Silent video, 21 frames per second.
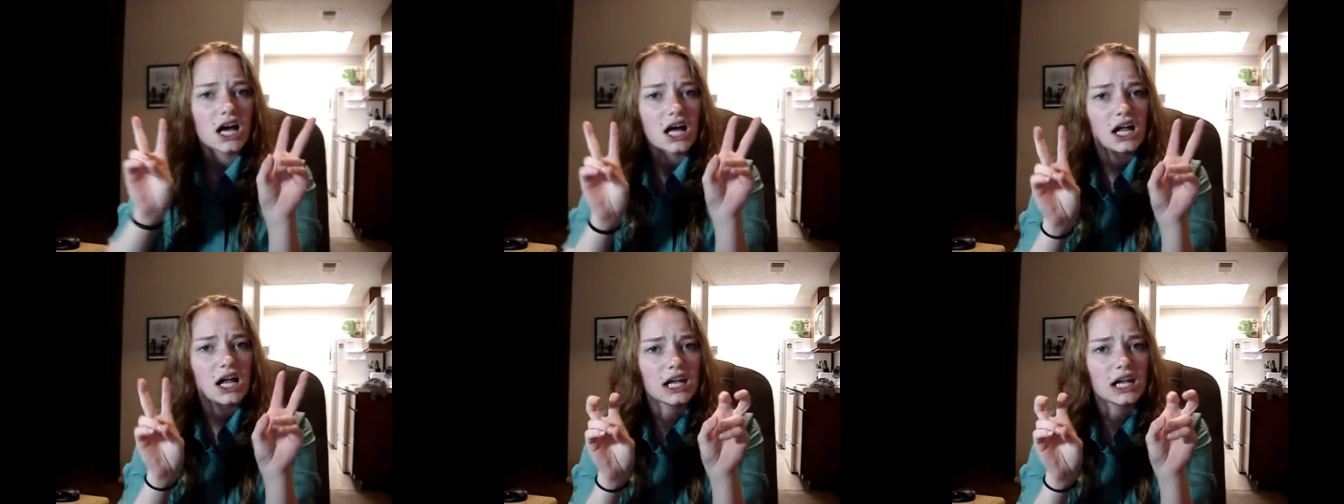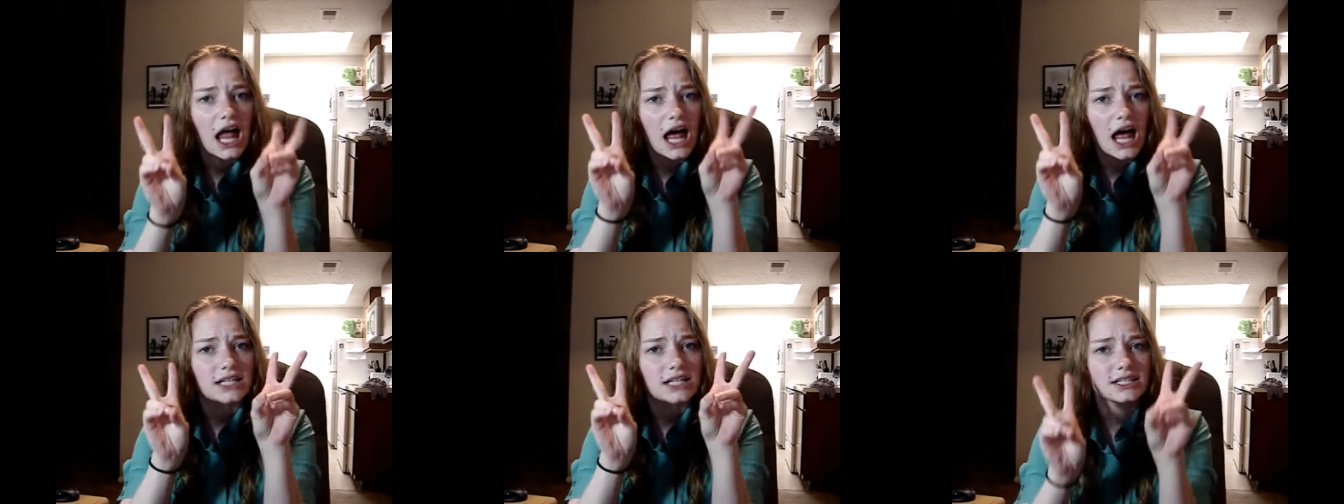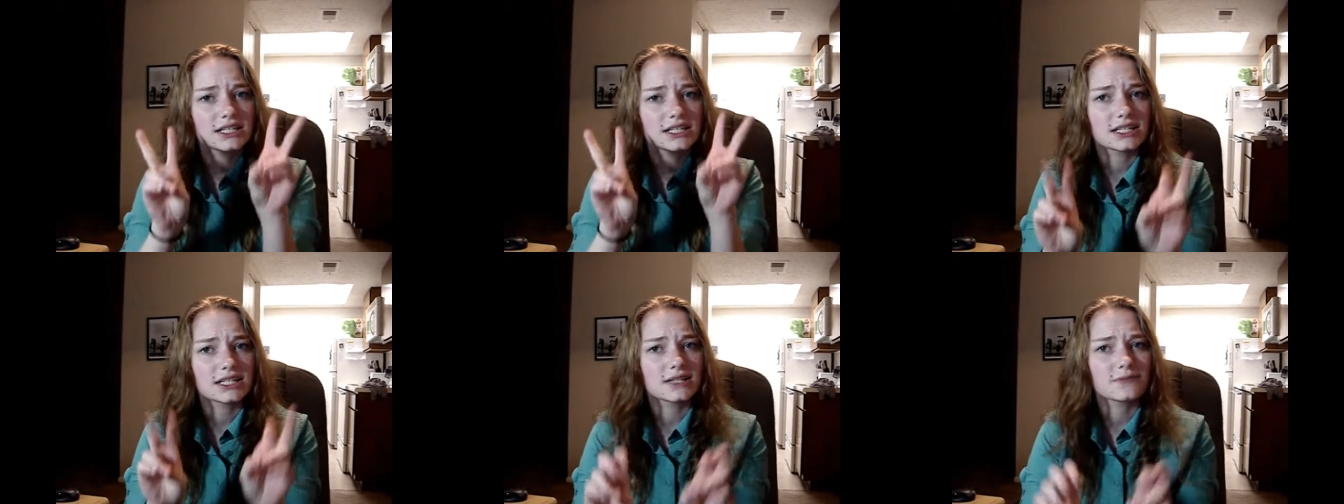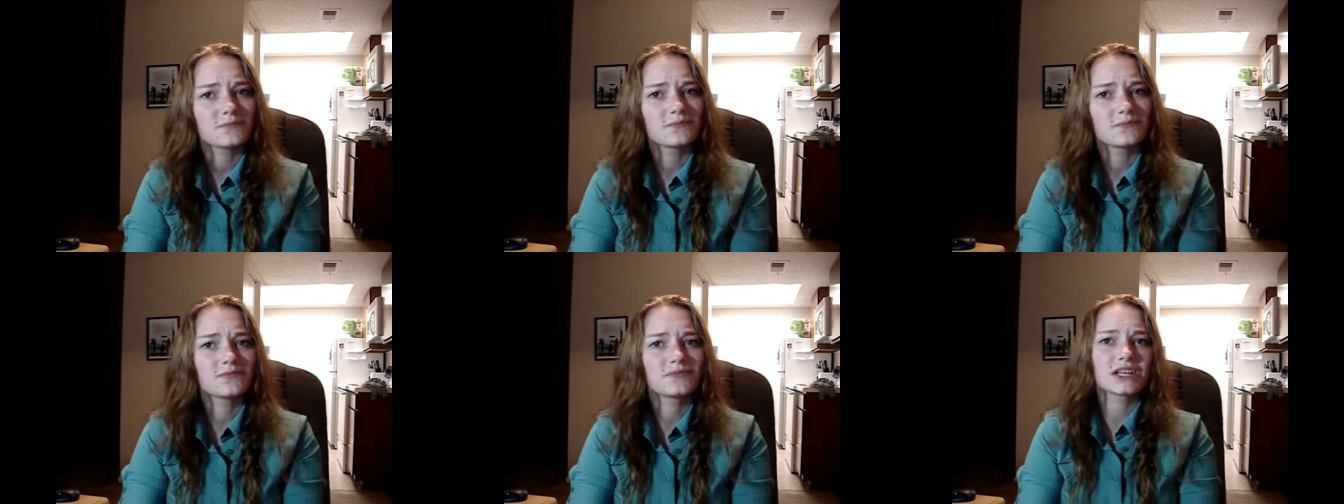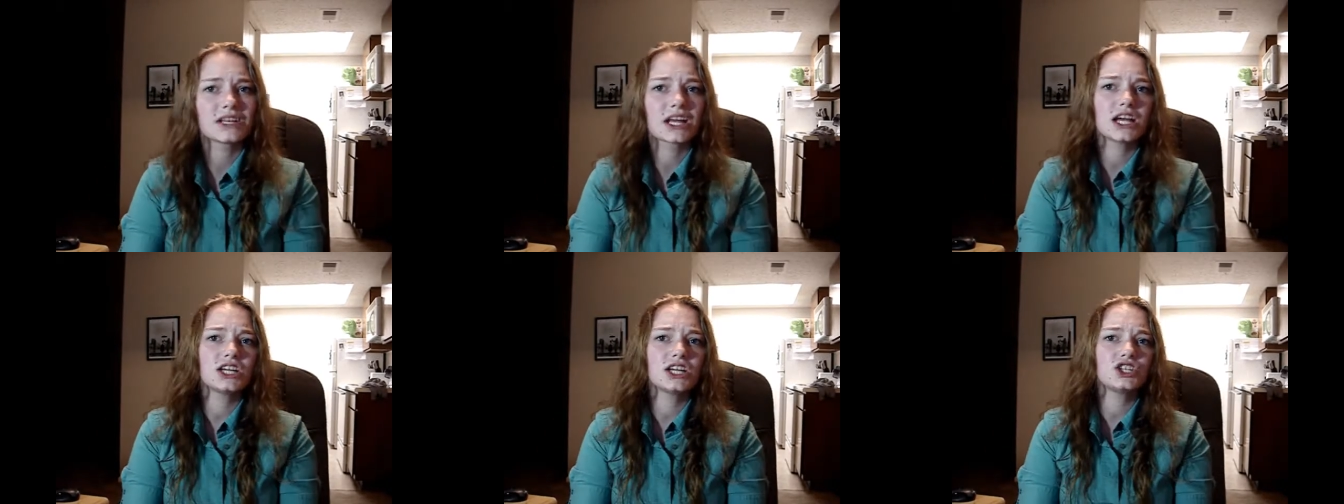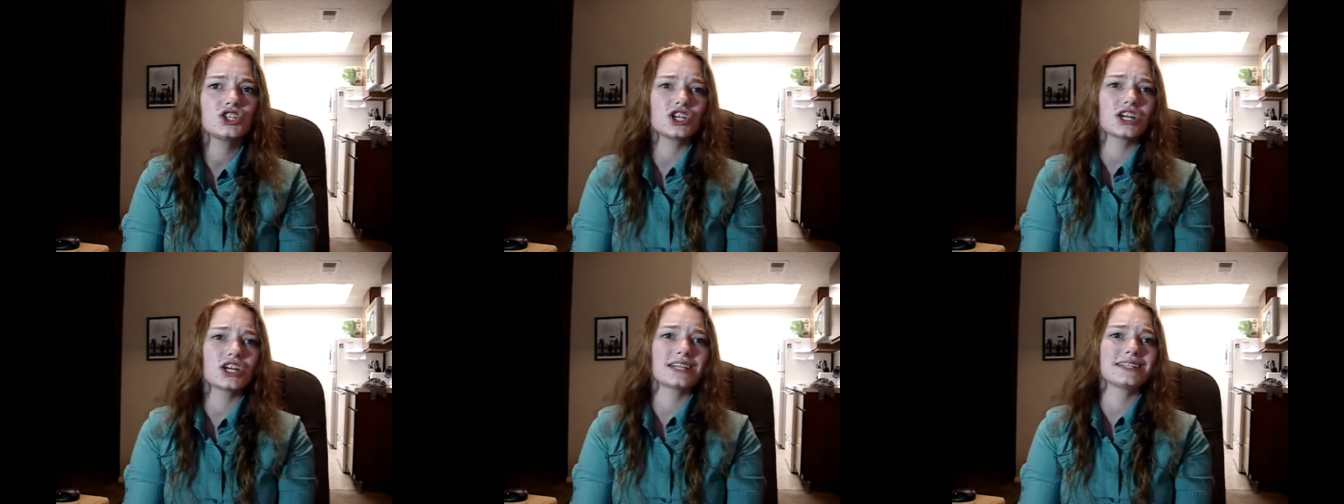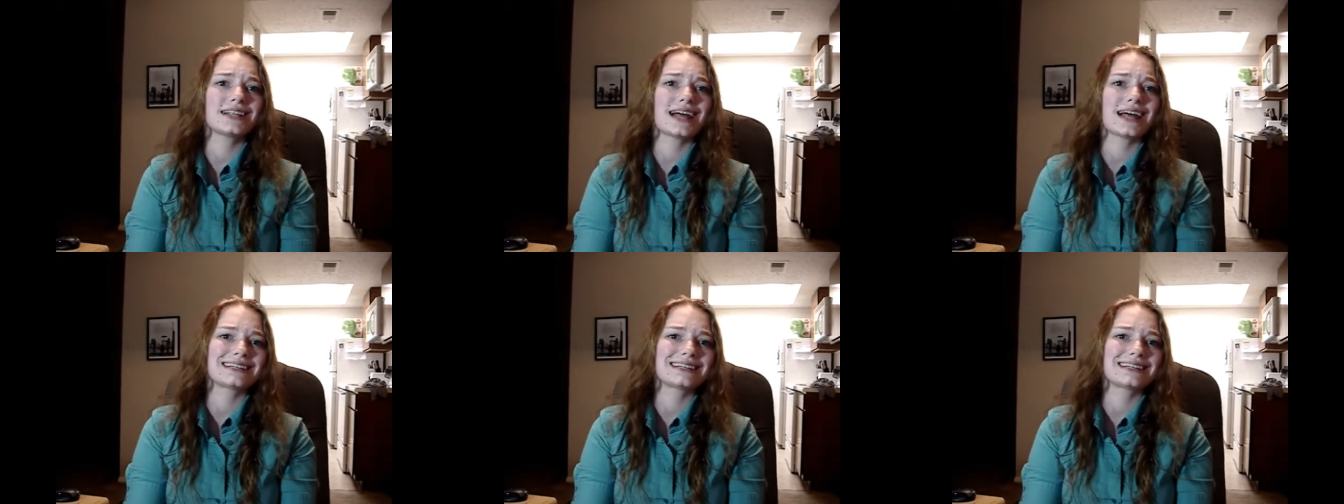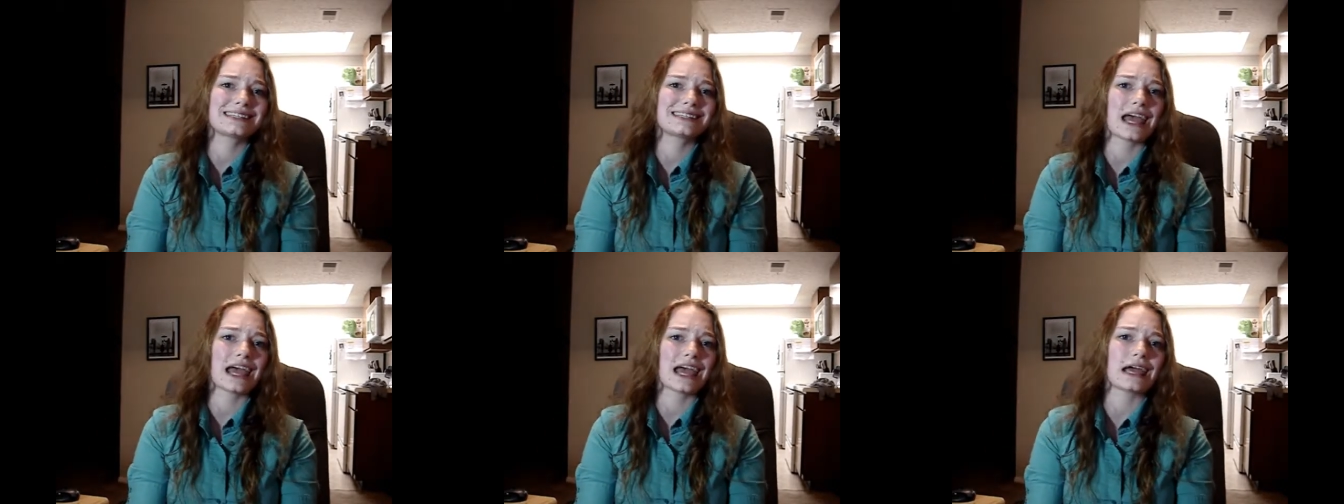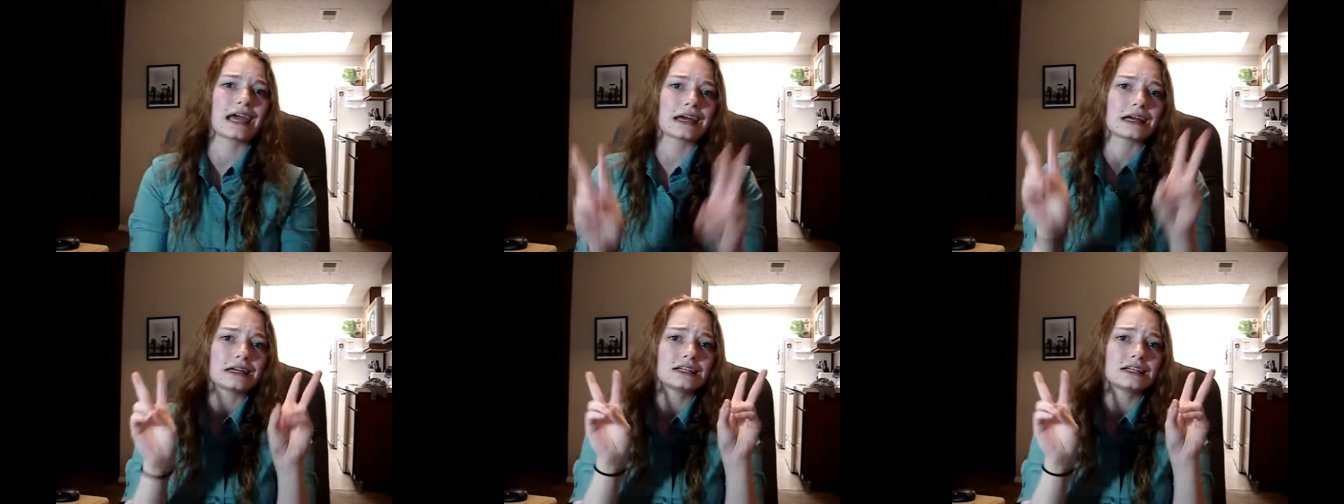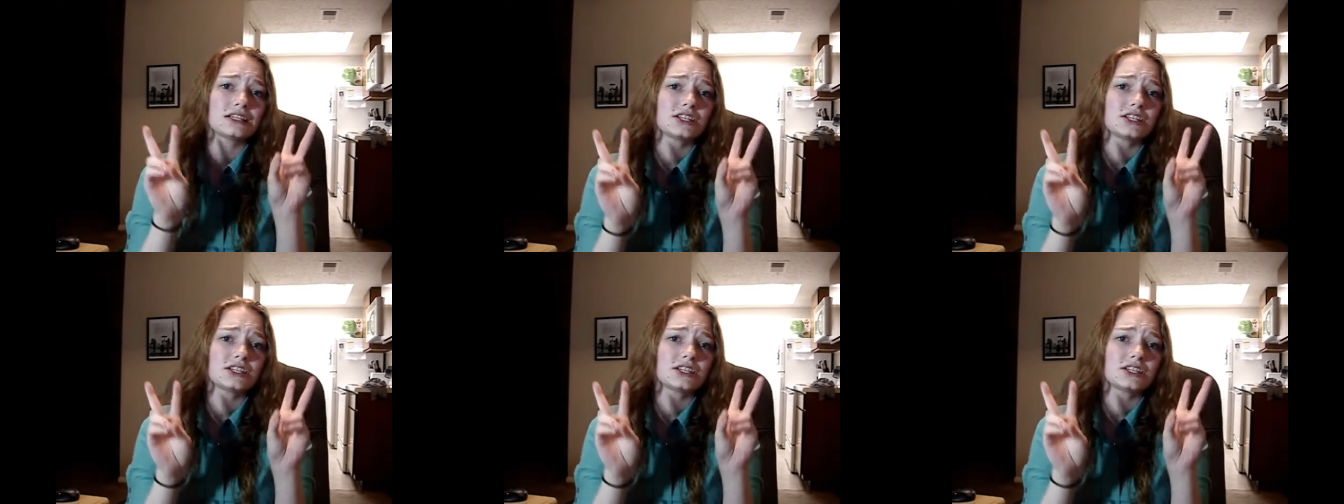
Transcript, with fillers: klutz. Just like saying